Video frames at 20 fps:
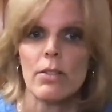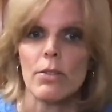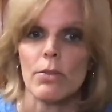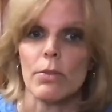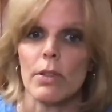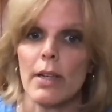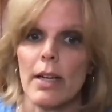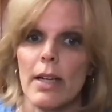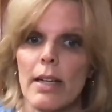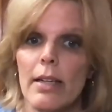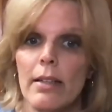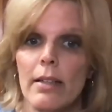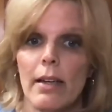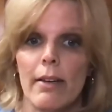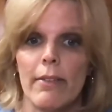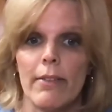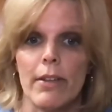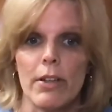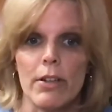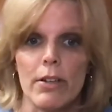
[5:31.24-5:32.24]
story
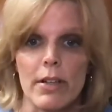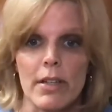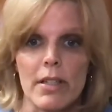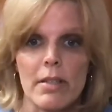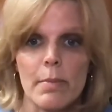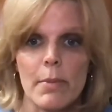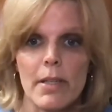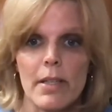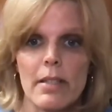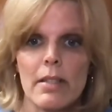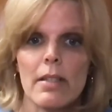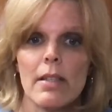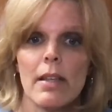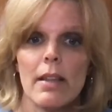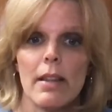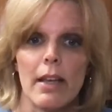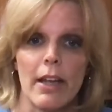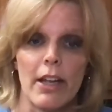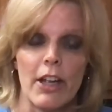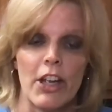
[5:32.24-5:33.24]
of the Christmas
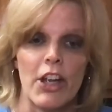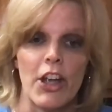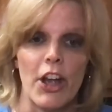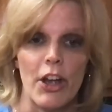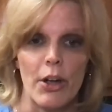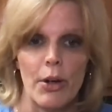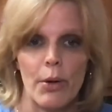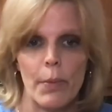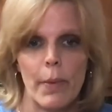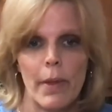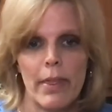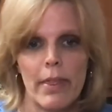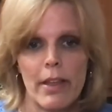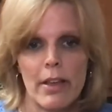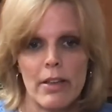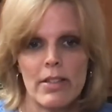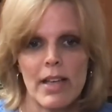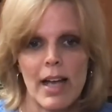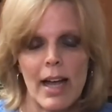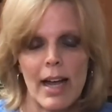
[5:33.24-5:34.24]
that go with
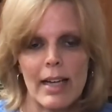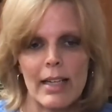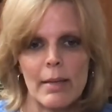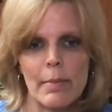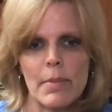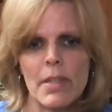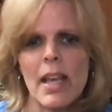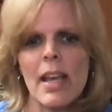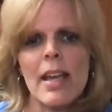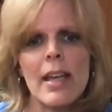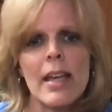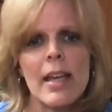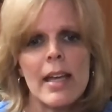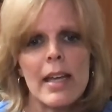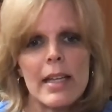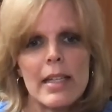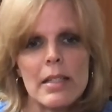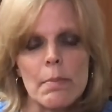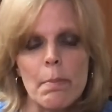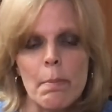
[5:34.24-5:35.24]
those items,
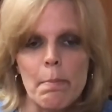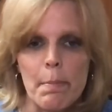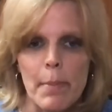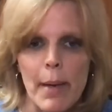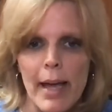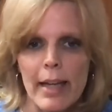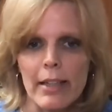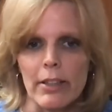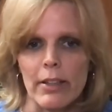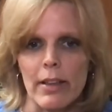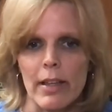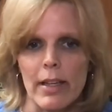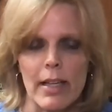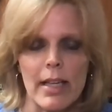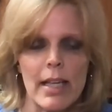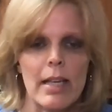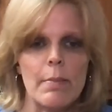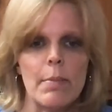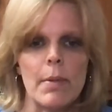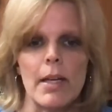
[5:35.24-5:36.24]
it's better than
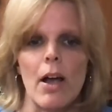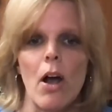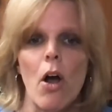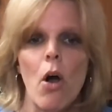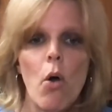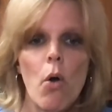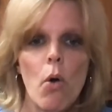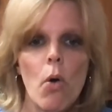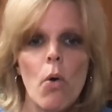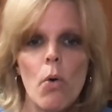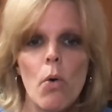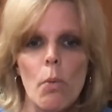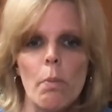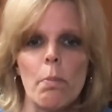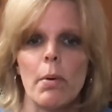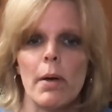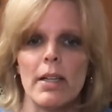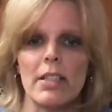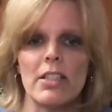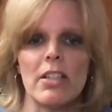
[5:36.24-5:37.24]
keeping a whole
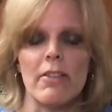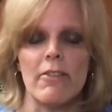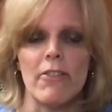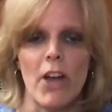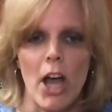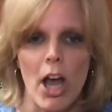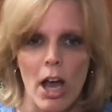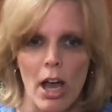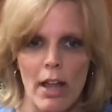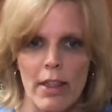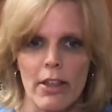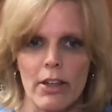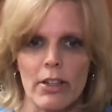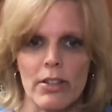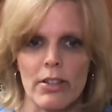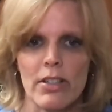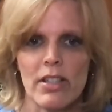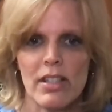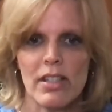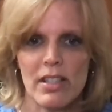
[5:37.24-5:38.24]
bunch of other
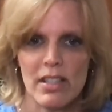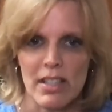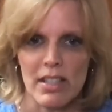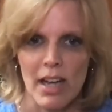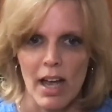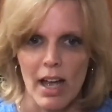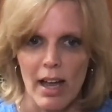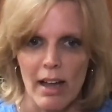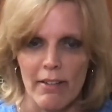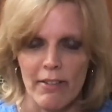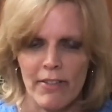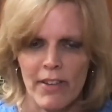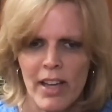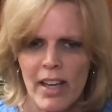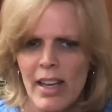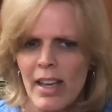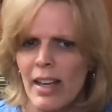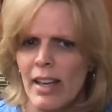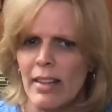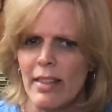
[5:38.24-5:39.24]
stuff
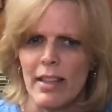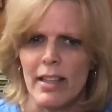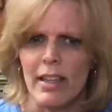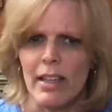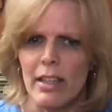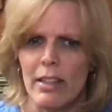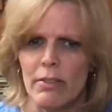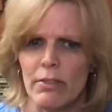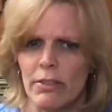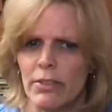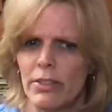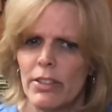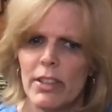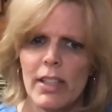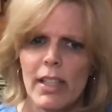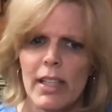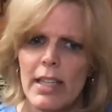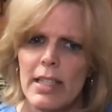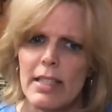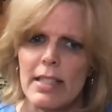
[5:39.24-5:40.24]
that
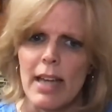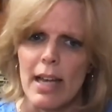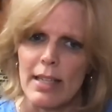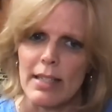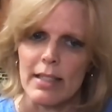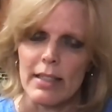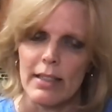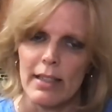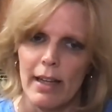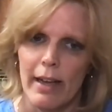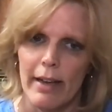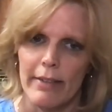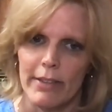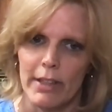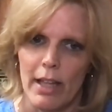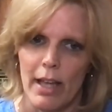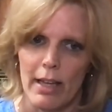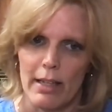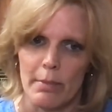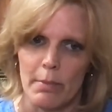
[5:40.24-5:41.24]
really doesn't have a
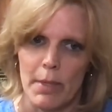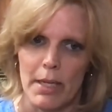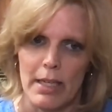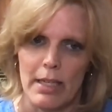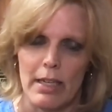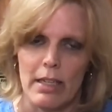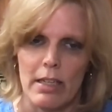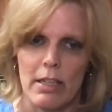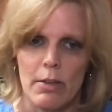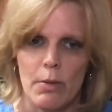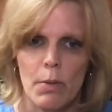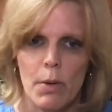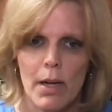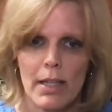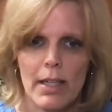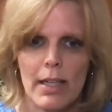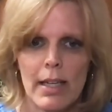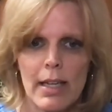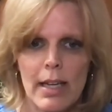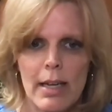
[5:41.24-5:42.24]
lot of meaning. You want
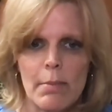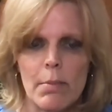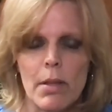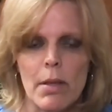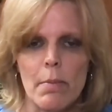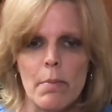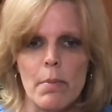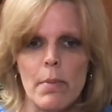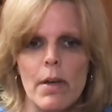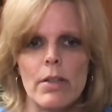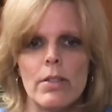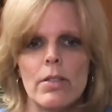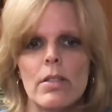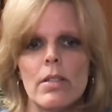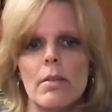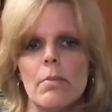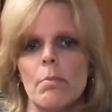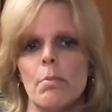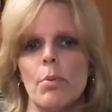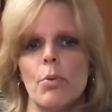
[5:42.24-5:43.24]
to keep the most
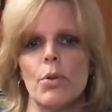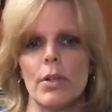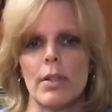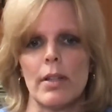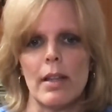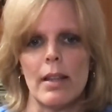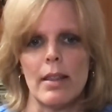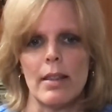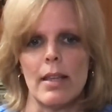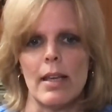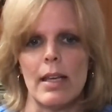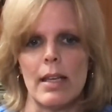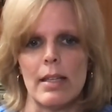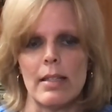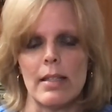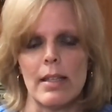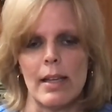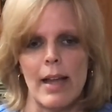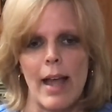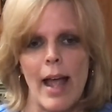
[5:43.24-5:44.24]
important things
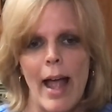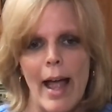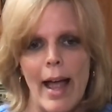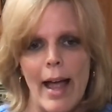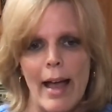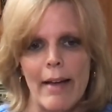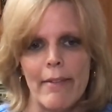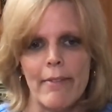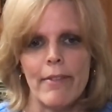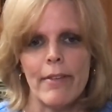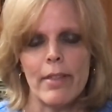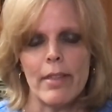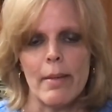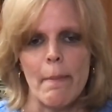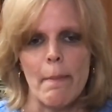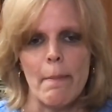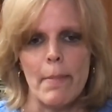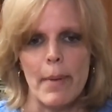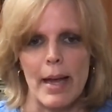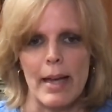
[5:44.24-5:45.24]
that have
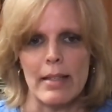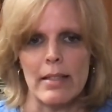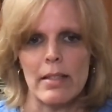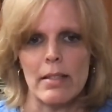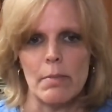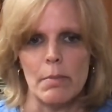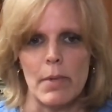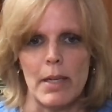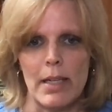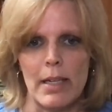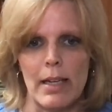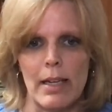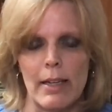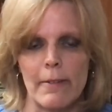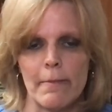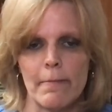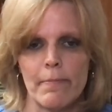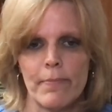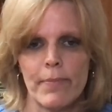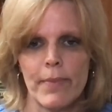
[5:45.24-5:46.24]
the best meaning.